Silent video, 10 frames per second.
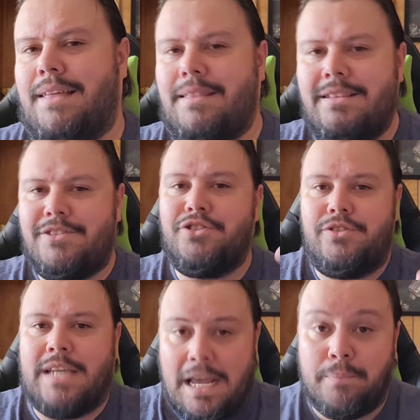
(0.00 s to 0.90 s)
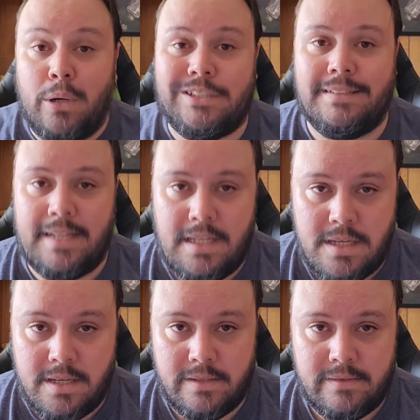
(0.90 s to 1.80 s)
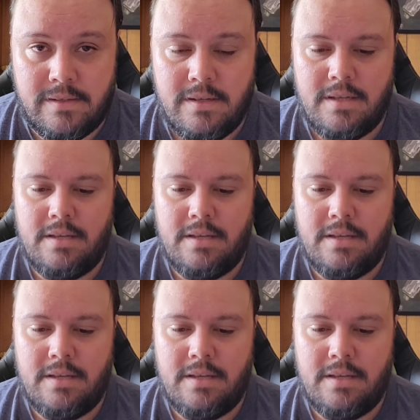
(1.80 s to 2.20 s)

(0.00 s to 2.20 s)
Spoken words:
that this is the kind of person that he is.